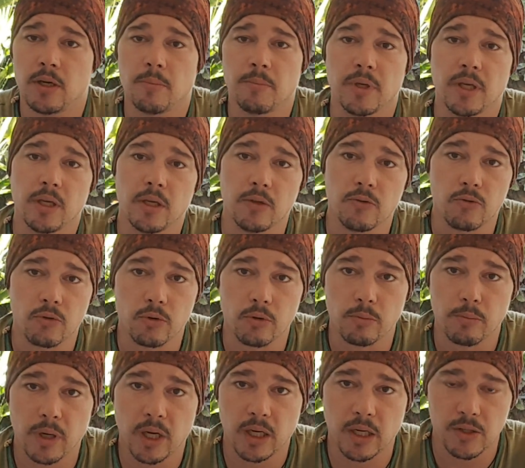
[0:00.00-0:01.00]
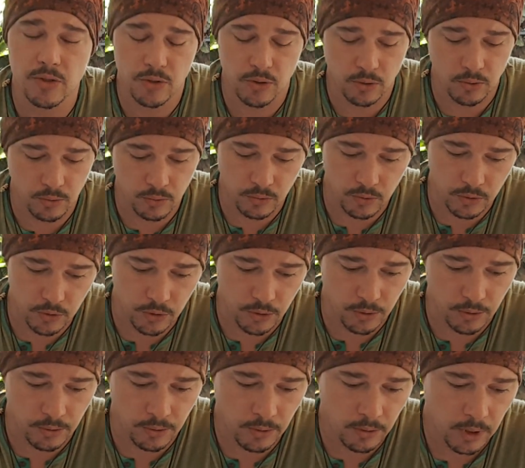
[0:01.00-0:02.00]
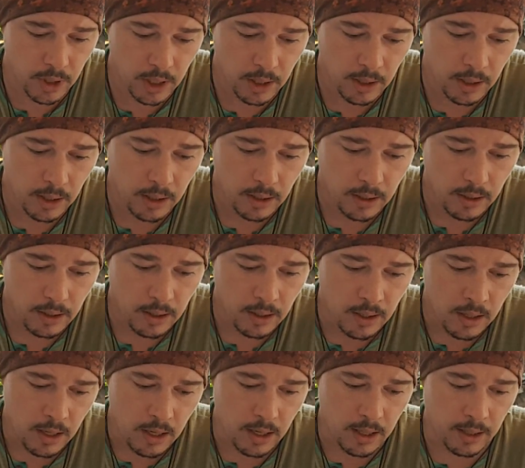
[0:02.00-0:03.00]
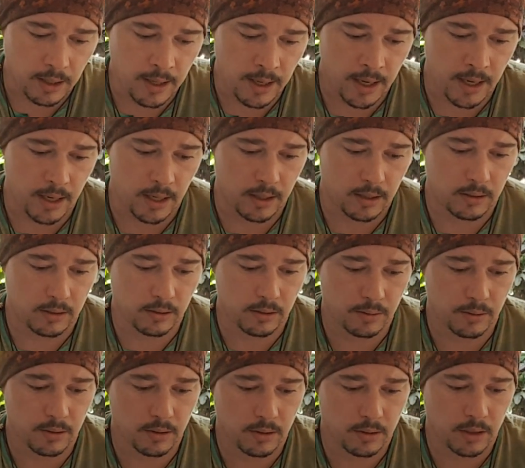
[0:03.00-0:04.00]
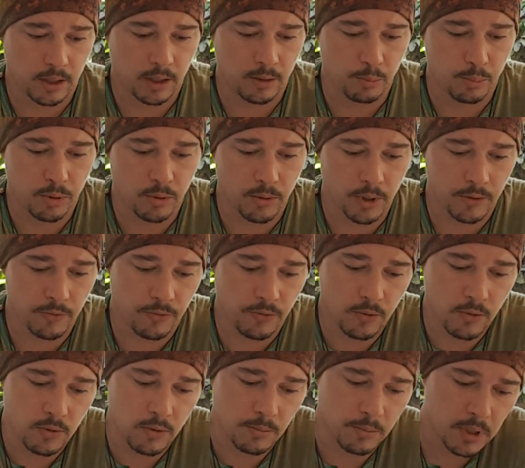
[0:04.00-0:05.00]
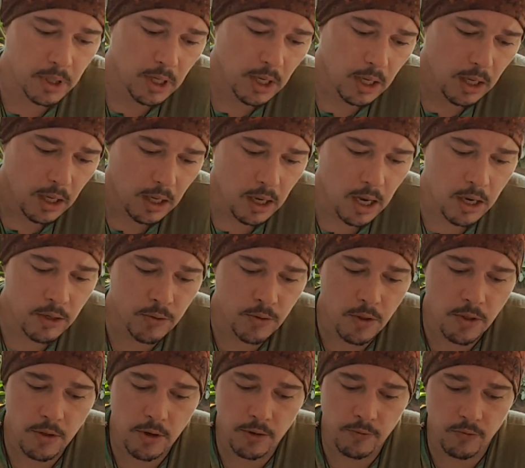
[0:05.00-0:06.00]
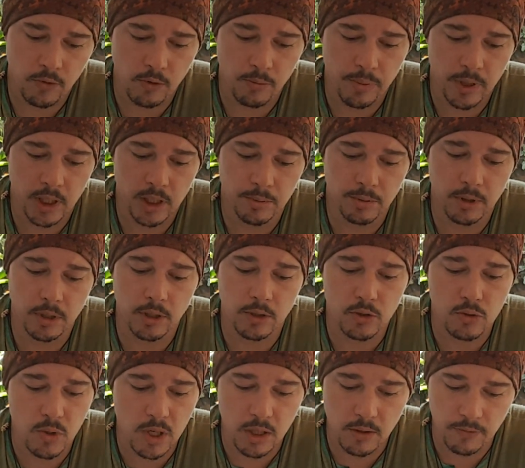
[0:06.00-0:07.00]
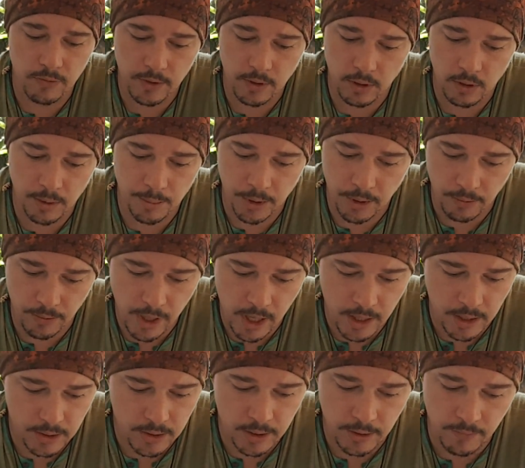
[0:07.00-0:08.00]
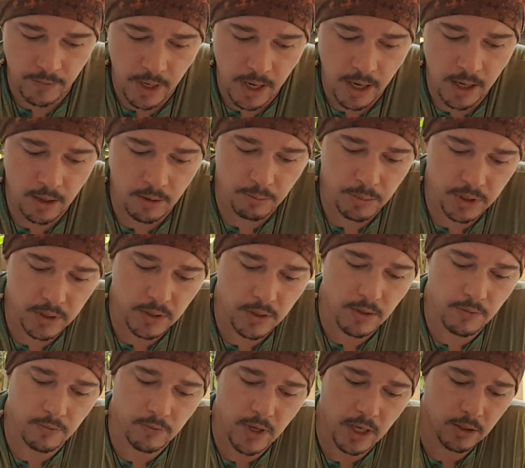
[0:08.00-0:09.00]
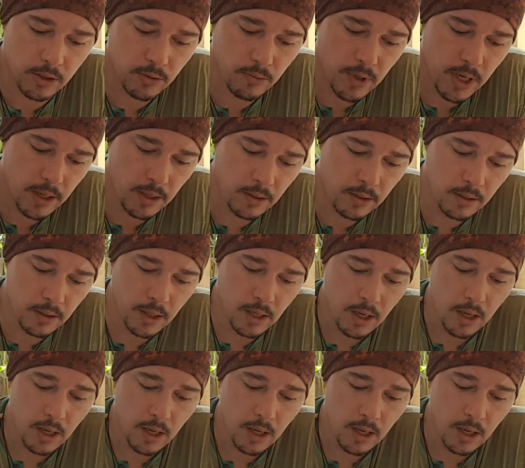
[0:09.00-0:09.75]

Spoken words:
I'm here to pass on the truth. Okay, in point form, 134 people in a 12-kilometer radius have now been evacuated.